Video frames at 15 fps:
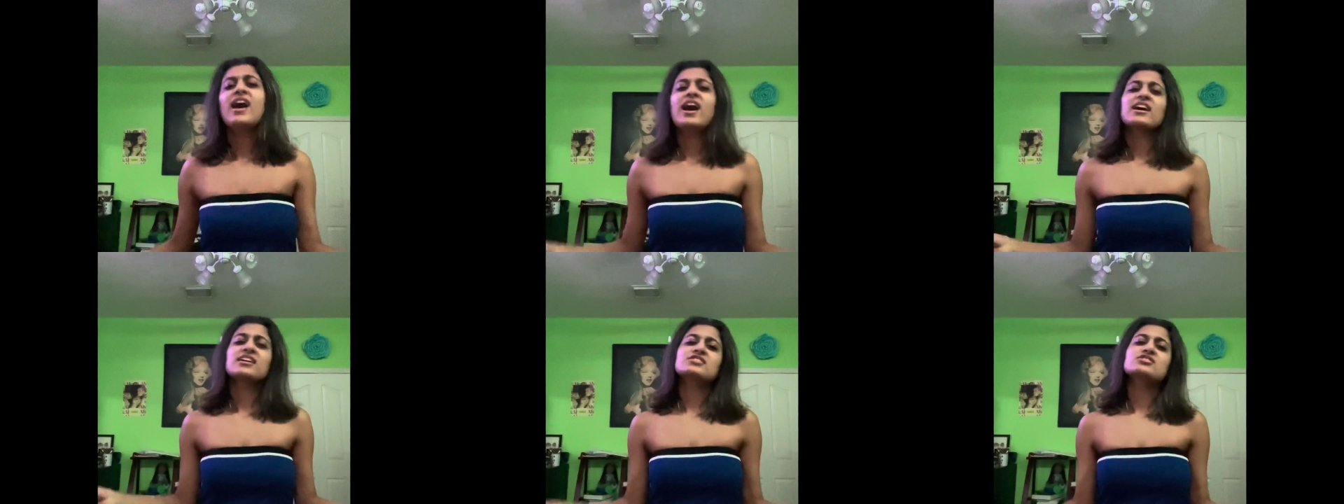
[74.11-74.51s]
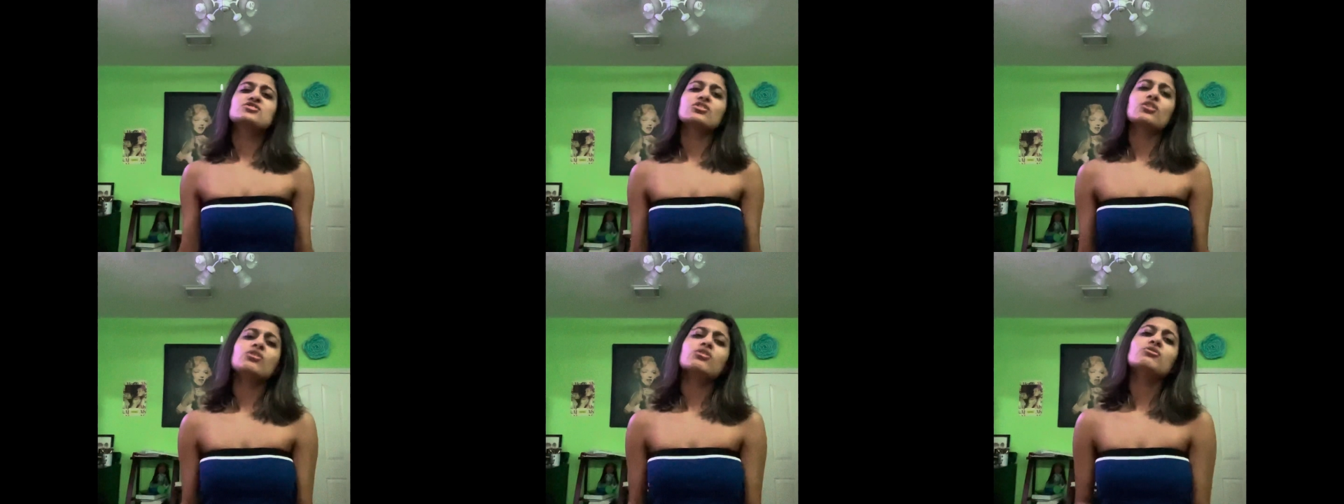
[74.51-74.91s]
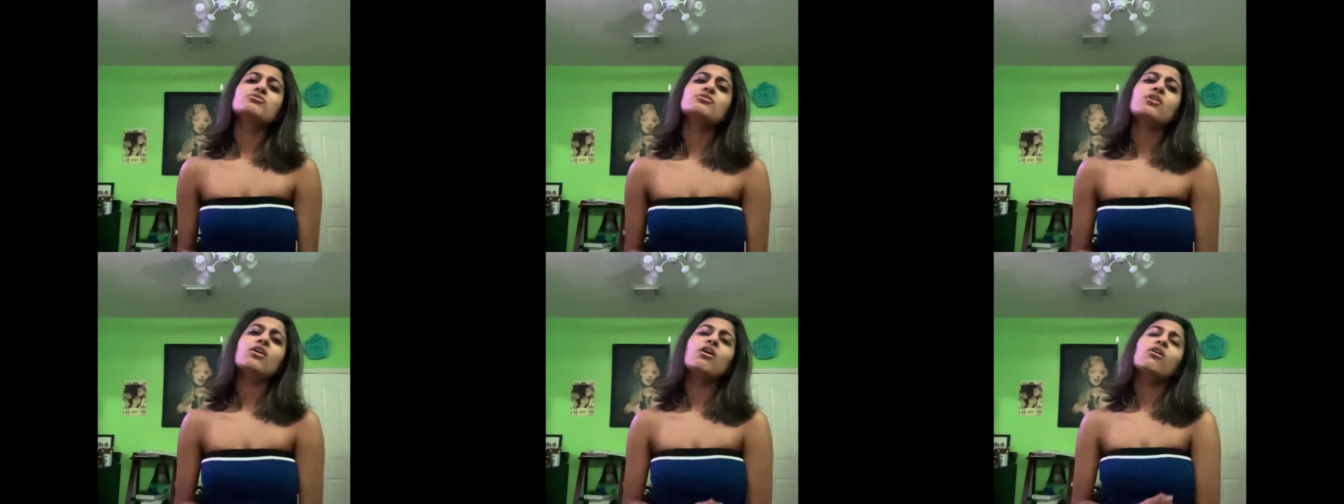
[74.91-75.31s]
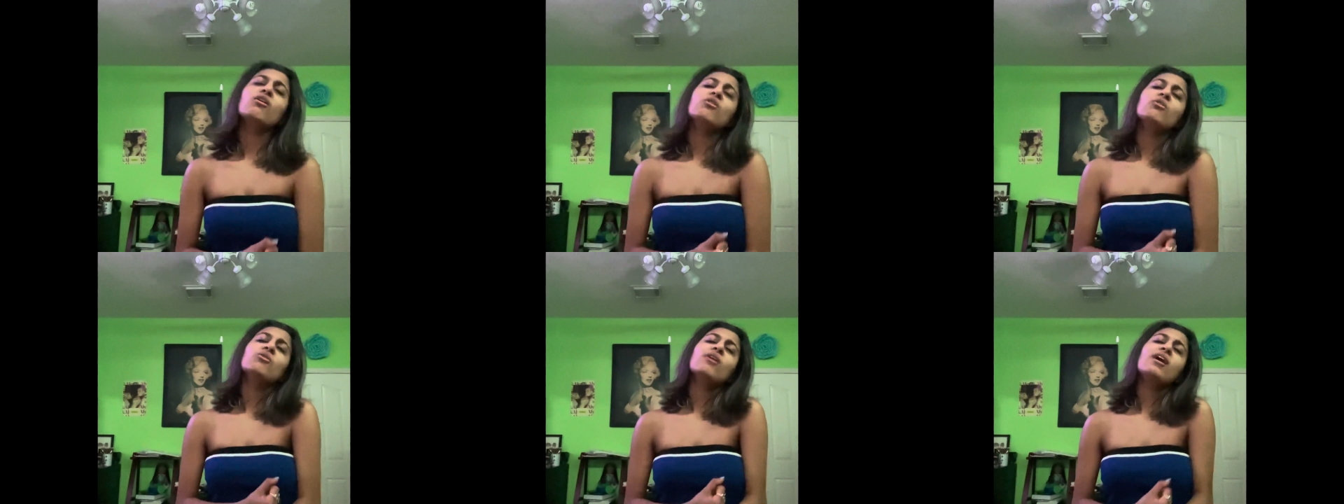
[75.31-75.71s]
I don't
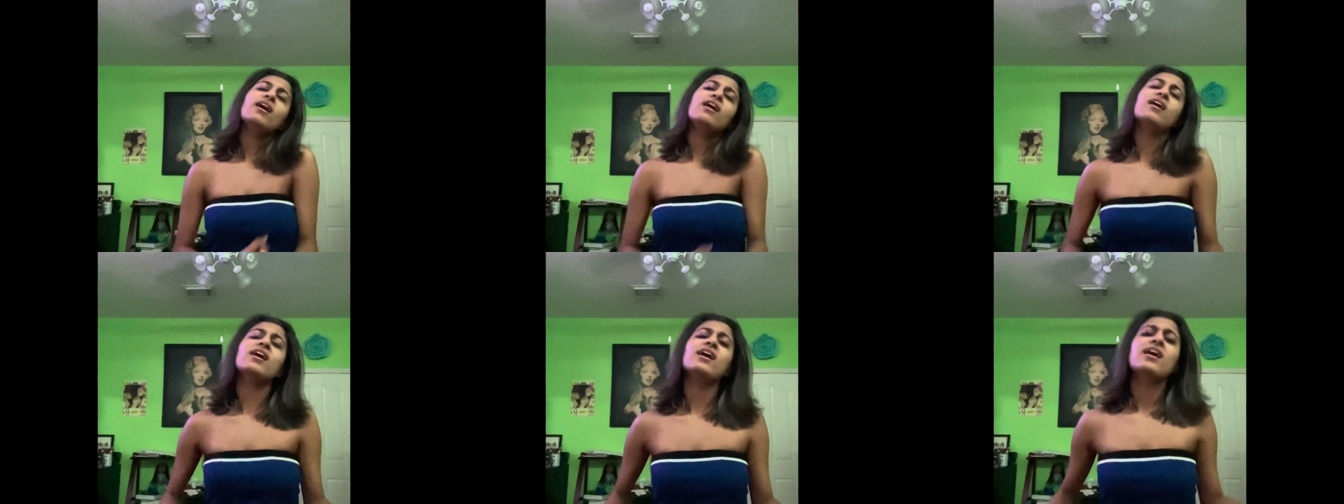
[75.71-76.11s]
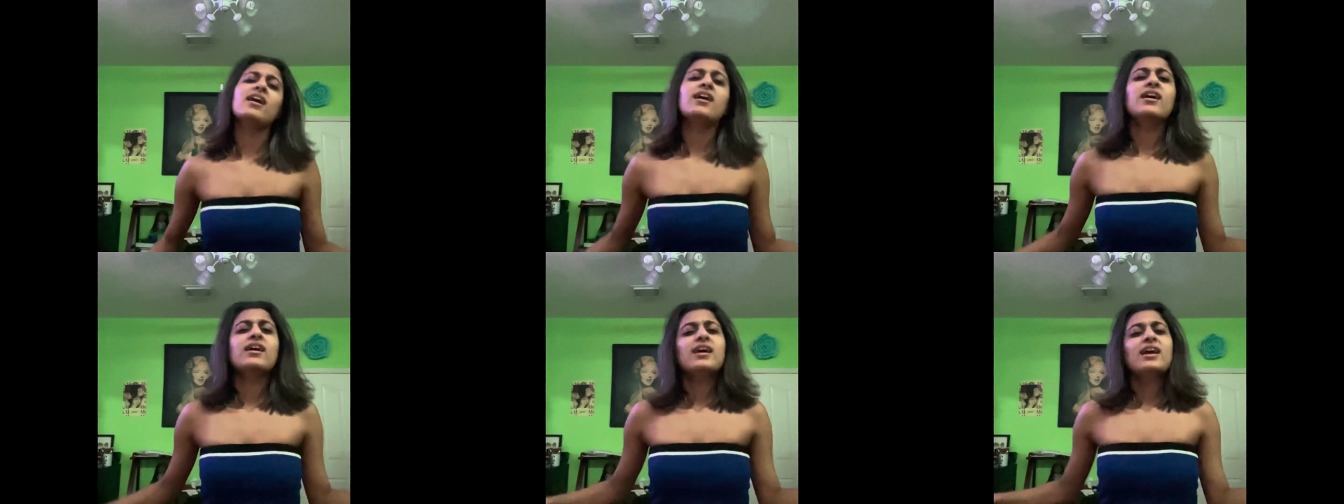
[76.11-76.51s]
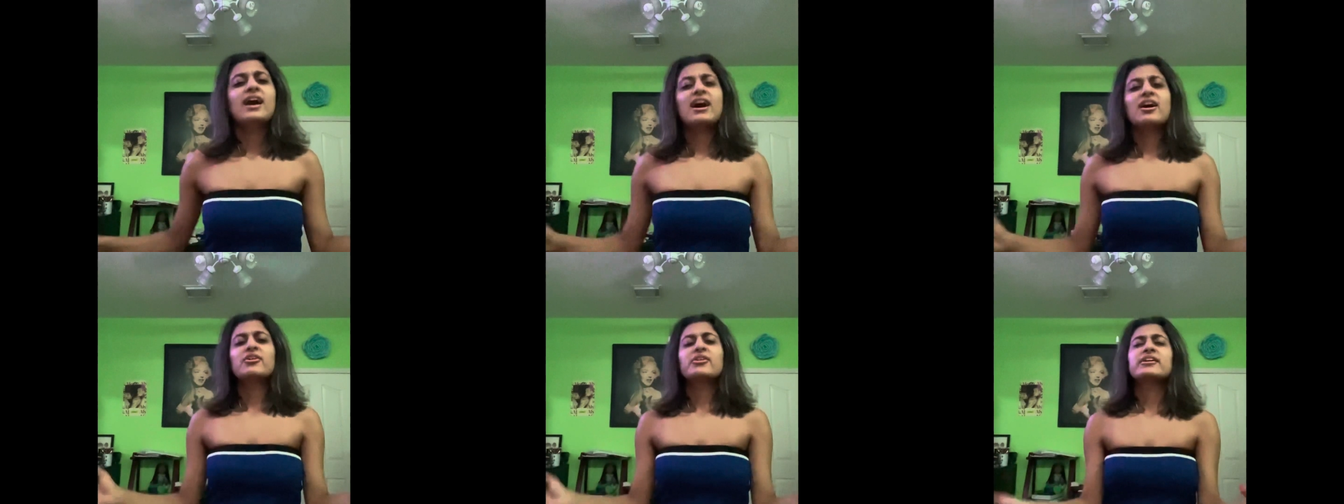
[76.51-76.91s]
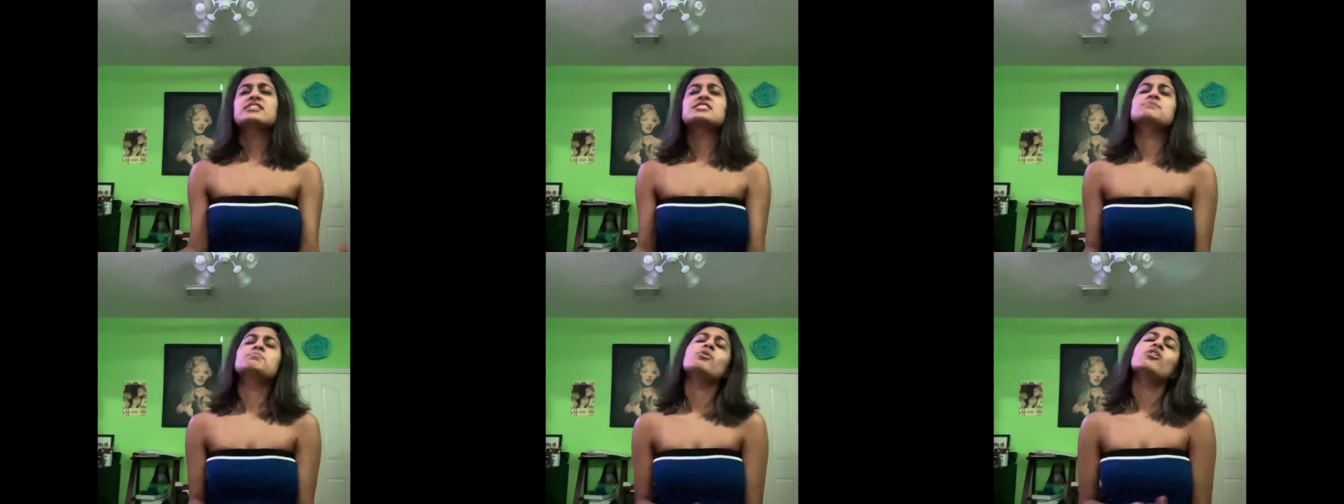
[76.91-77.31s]
know how to
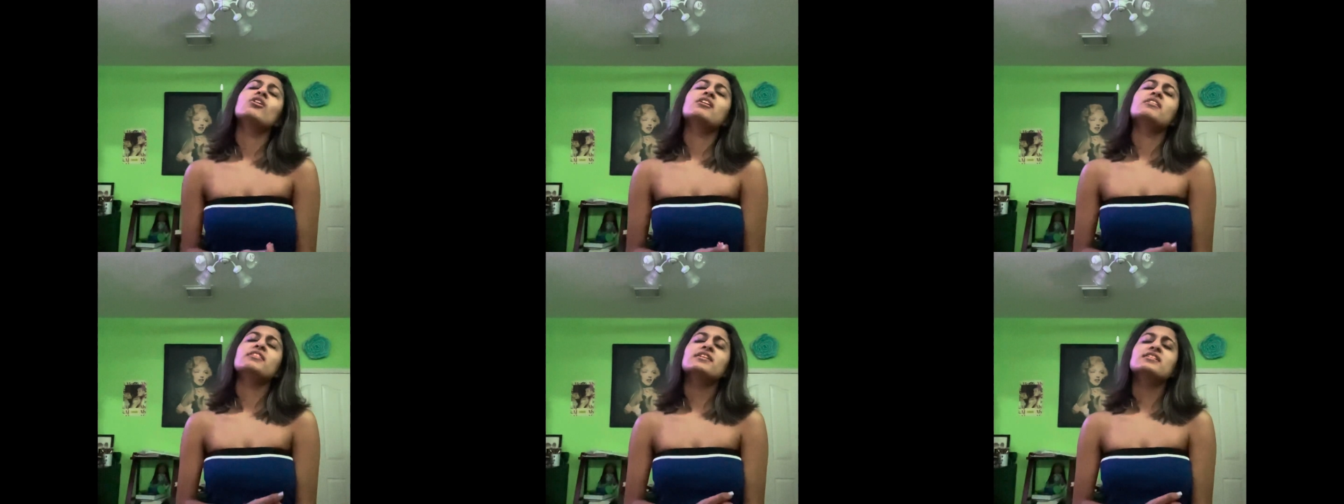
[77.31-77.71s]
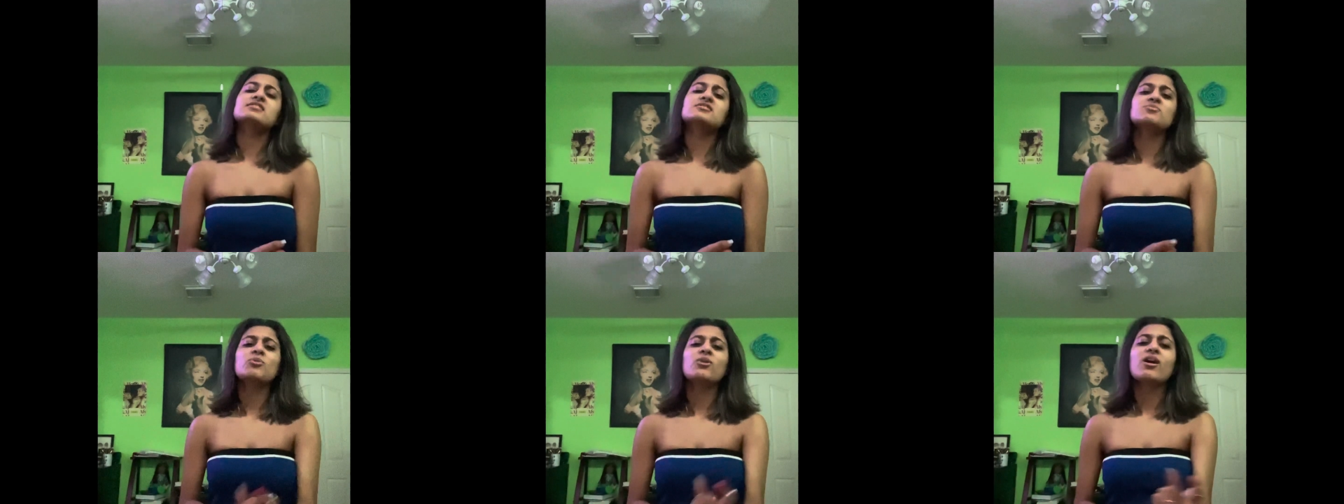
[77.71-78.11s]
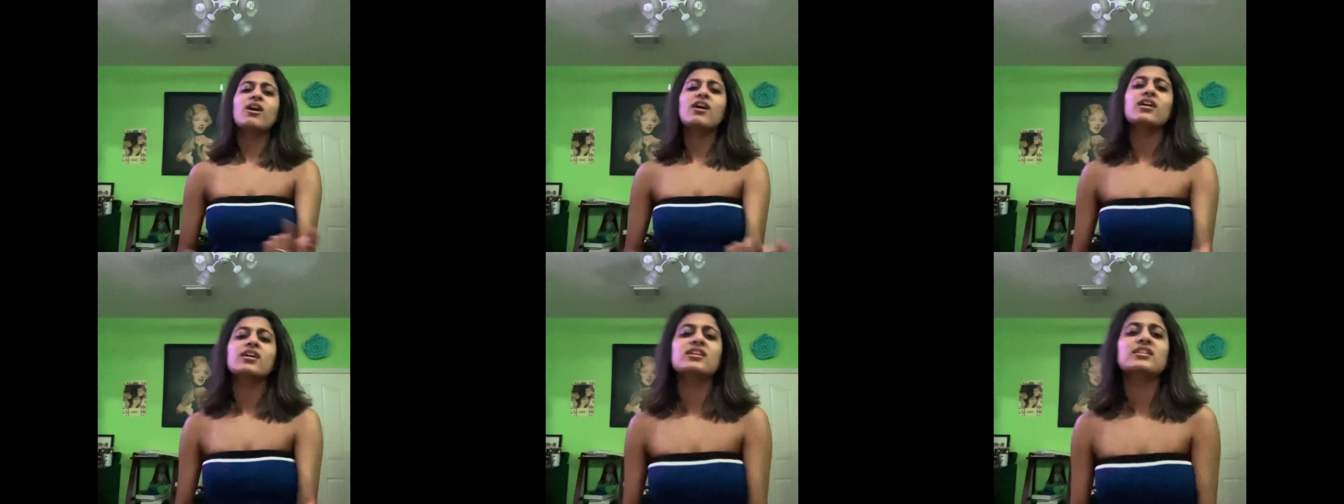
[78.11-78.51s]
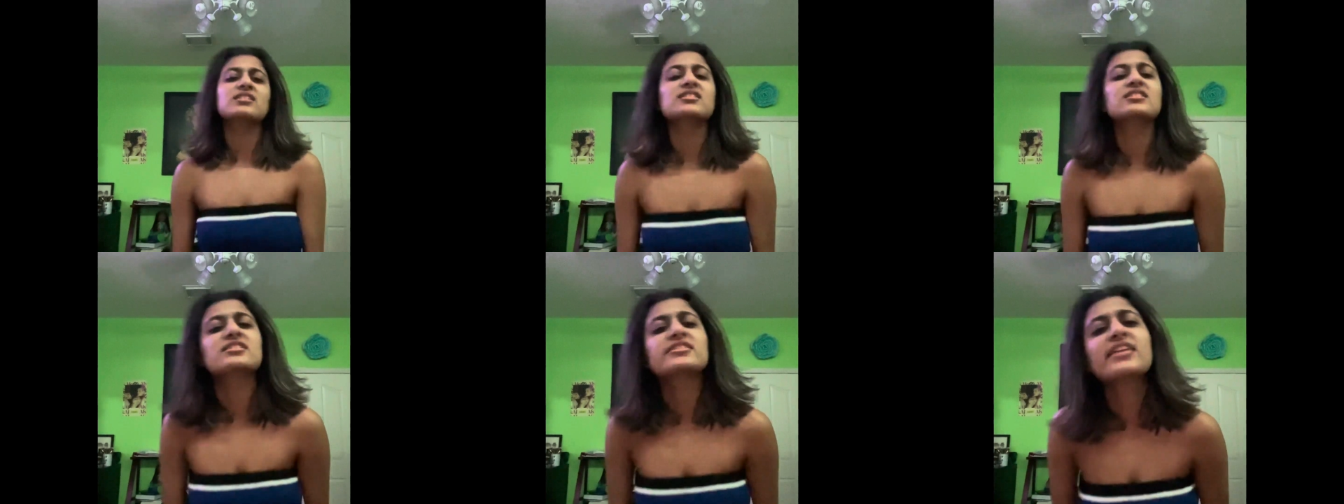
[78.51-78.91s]
explore this
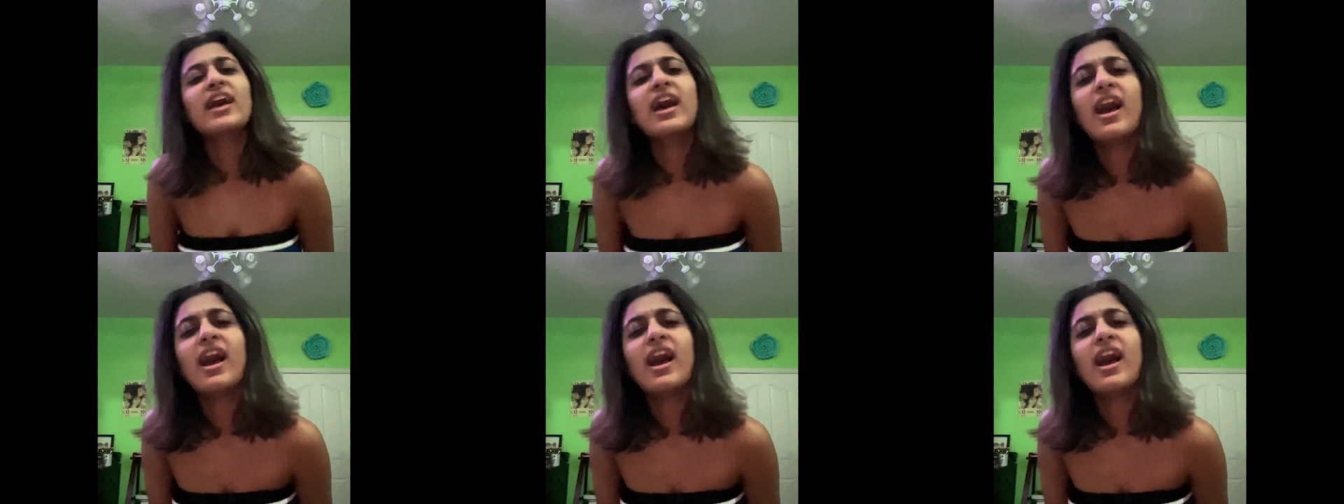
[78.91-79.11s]
world.